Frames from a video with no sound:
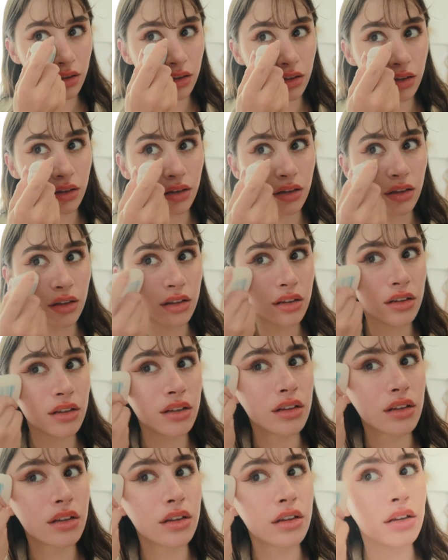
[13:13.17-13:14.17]

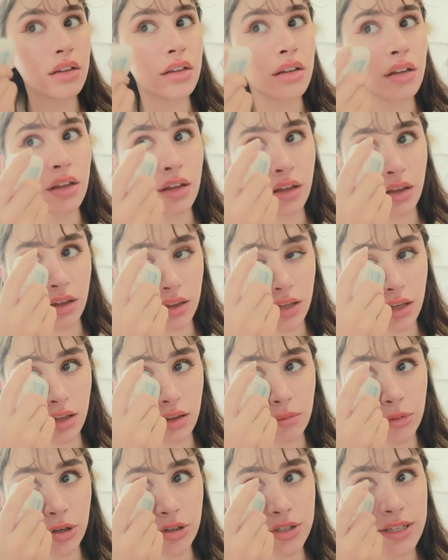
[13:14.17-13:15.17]
I think
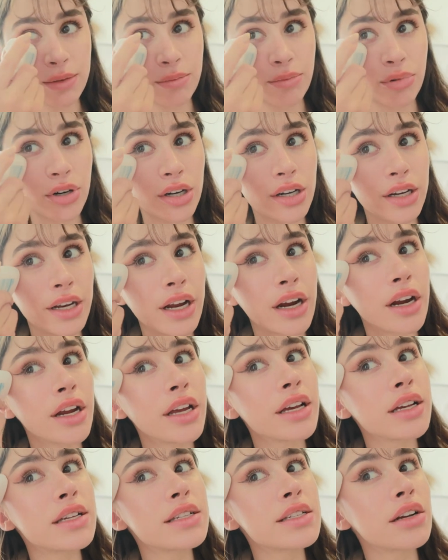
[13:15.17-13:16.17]
the most important
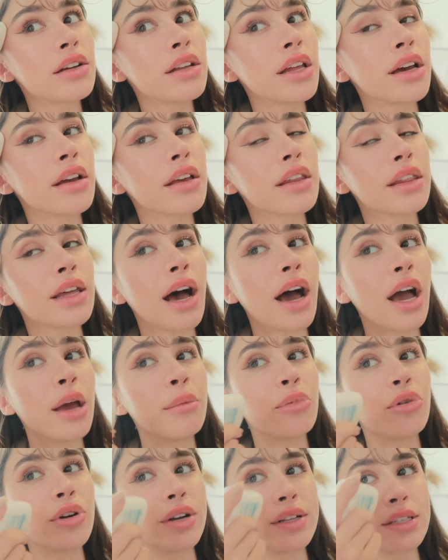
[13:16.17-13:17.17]
areas are like the high
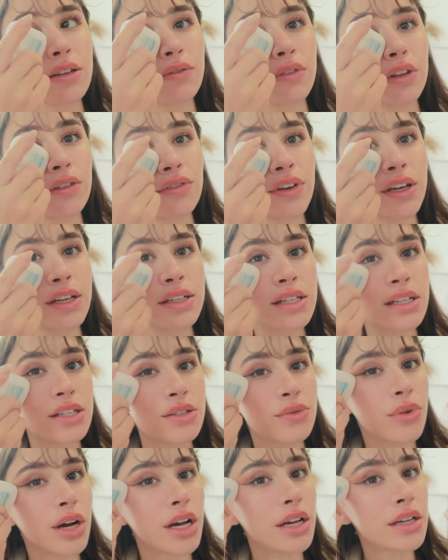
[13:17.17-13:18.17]
points of the face
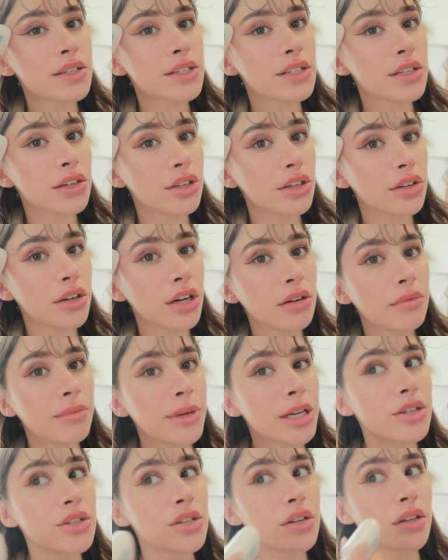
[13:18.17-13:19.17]
as well, so you gotta
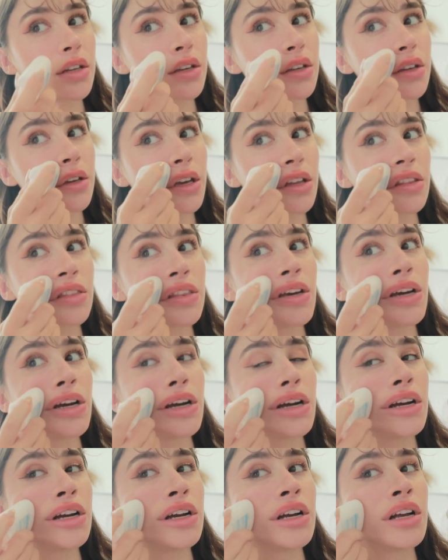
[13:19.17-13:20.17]
make sure that you get
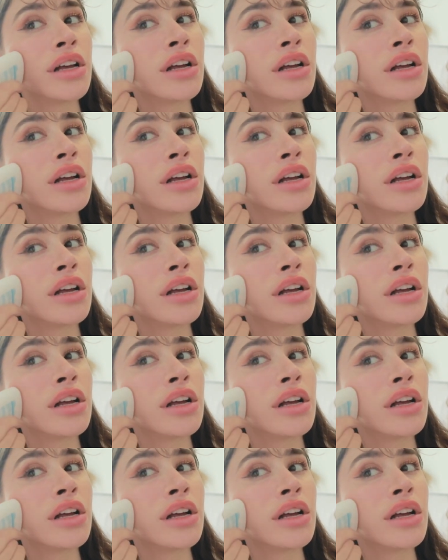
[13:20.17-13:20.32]
there.